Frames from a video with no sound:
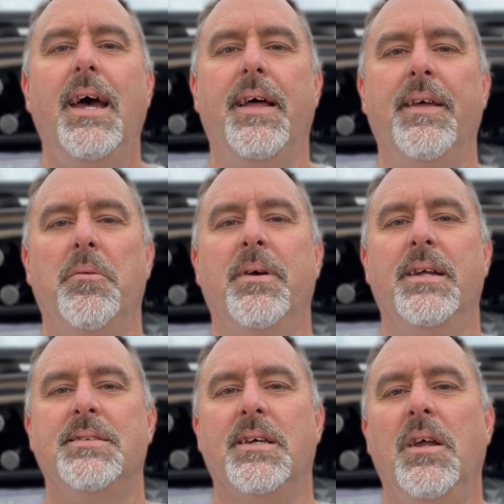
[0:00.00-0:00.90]
And that
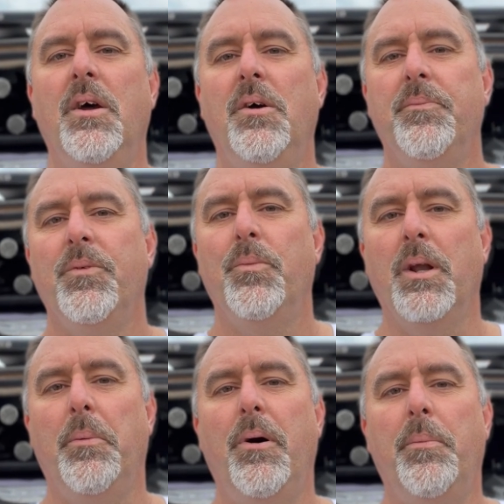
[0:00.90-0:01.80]
means that
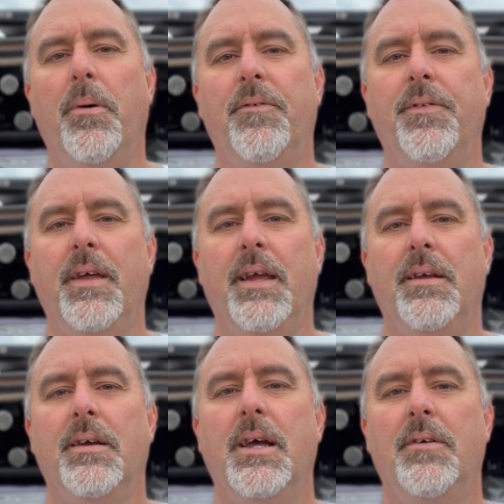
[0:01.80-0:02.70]
when I pop off
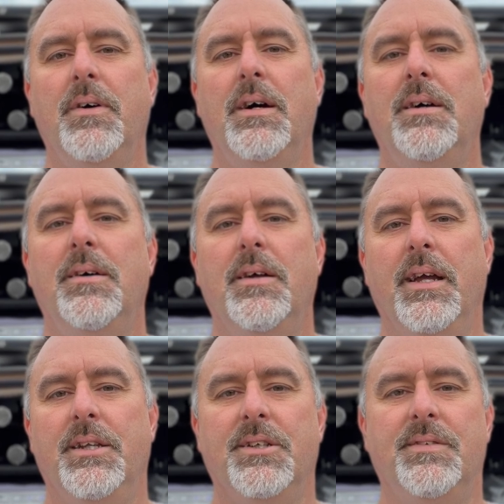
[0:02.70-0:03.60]
the cover,
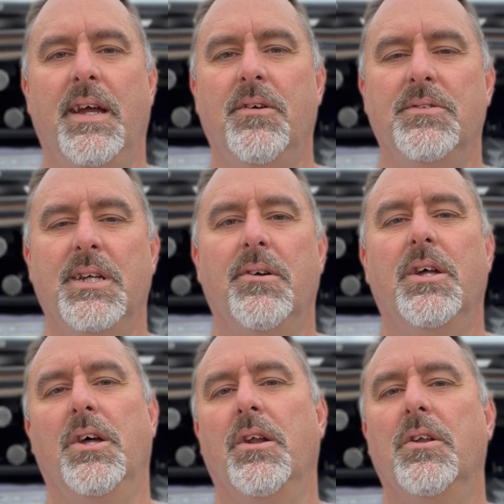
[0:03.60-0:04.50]
it just dangles there and
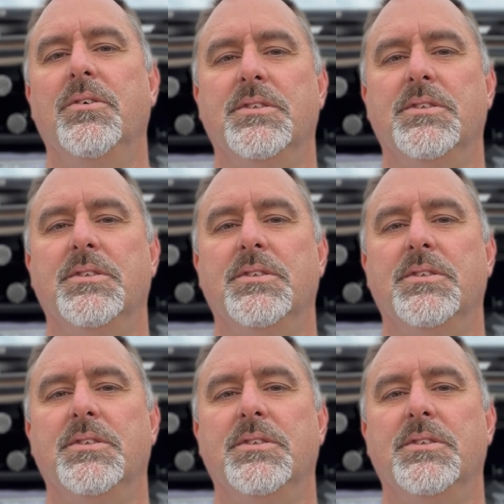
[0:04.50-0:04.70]
I don't lose